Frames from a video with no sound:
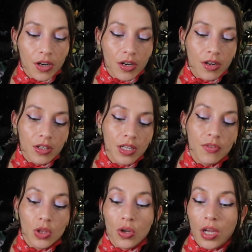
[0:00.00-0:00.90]
or
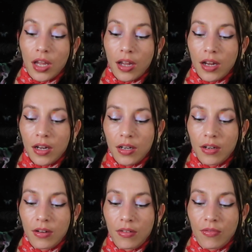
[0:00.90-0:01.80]
even looking
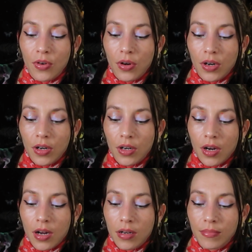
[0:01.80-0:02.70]
for
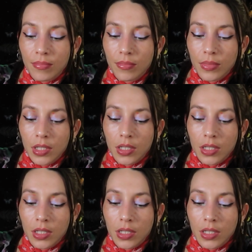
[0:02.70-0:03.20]
um,